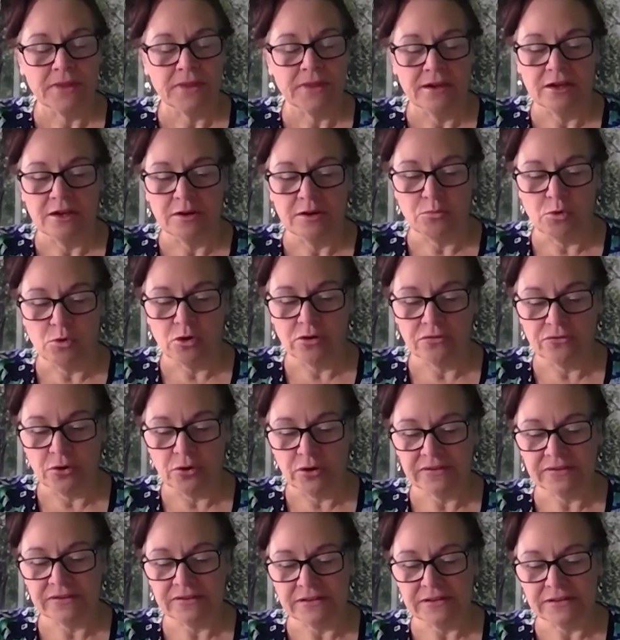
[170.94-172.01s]
uh, more
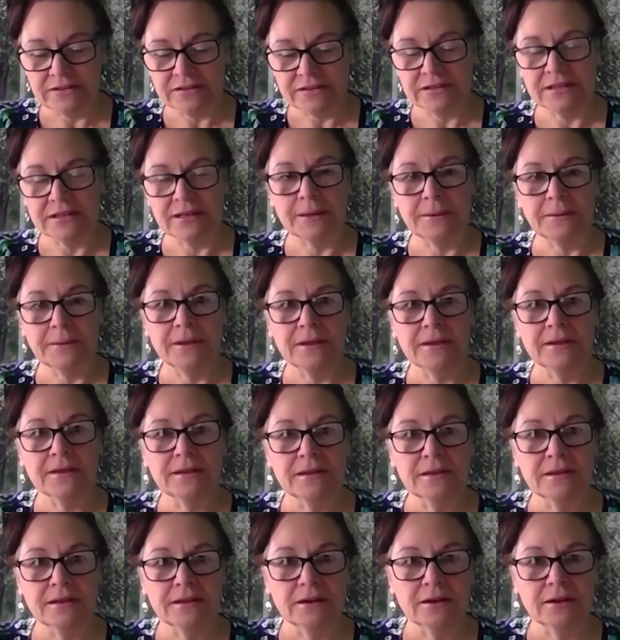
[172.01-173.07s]
voices
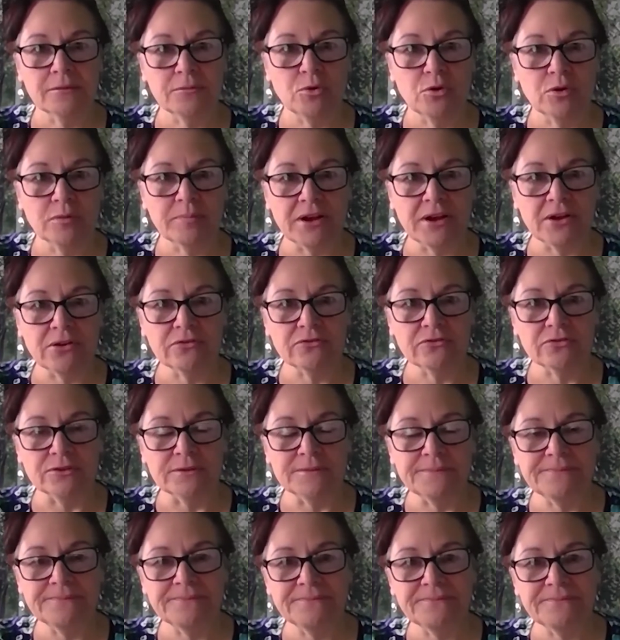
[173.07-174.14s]
are more
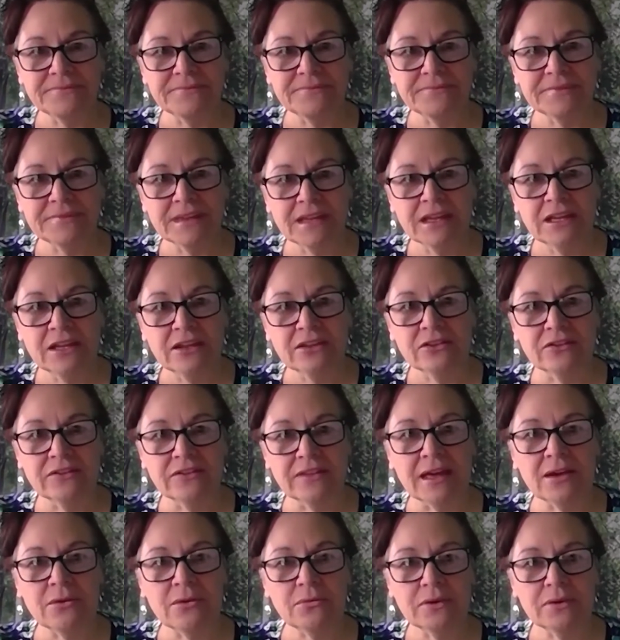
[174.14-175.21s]
powerful." So
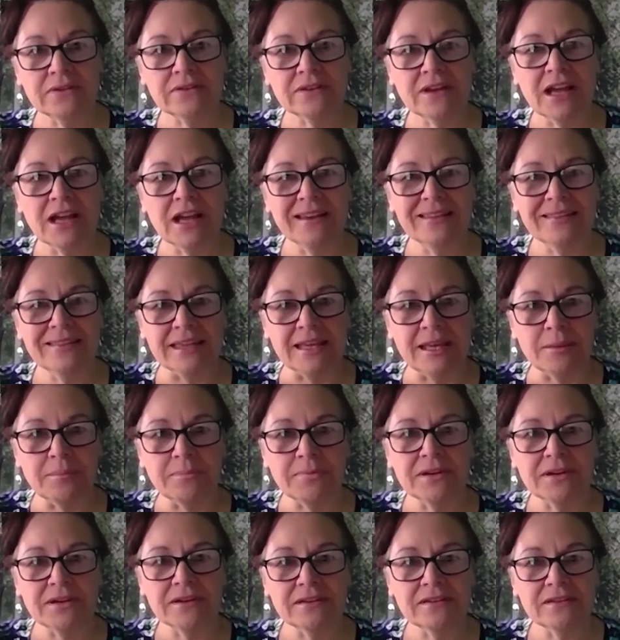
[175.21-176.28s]
that was kind of the
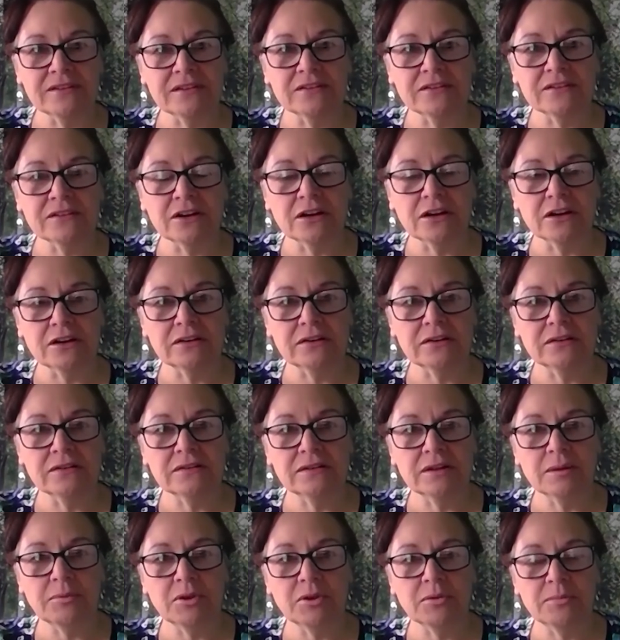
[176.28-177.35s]
impetus to start
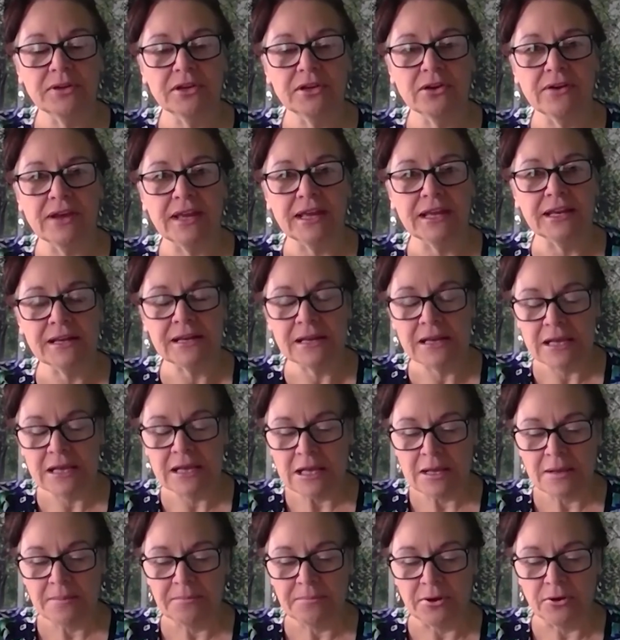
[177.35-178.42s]
WBON.
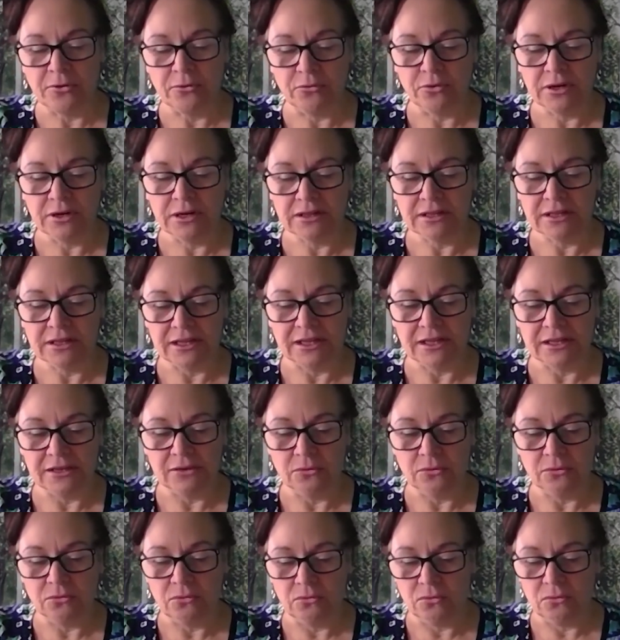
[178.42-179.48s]
But really,
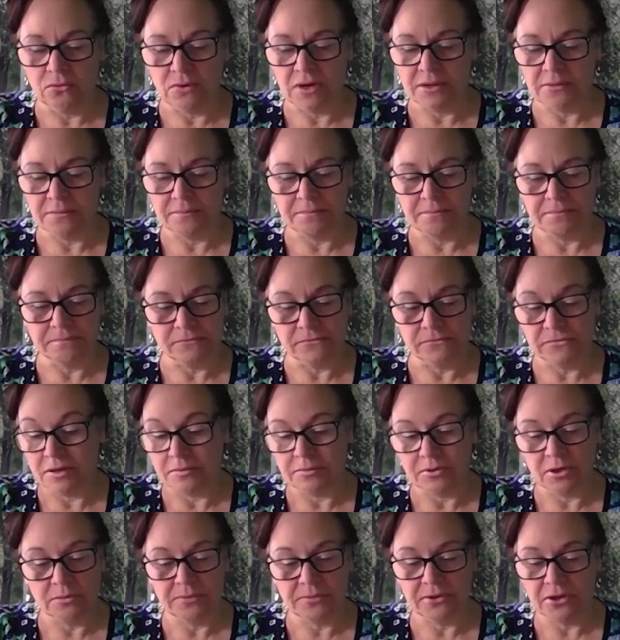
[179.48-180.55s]
what
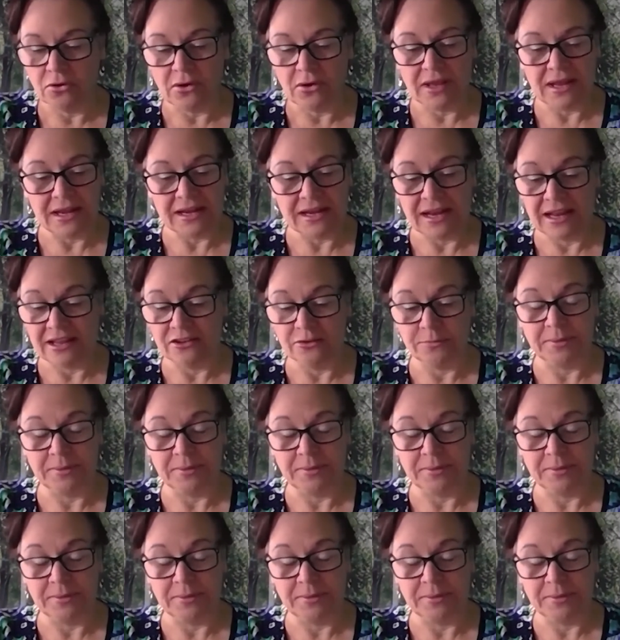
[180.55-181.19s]
WBON has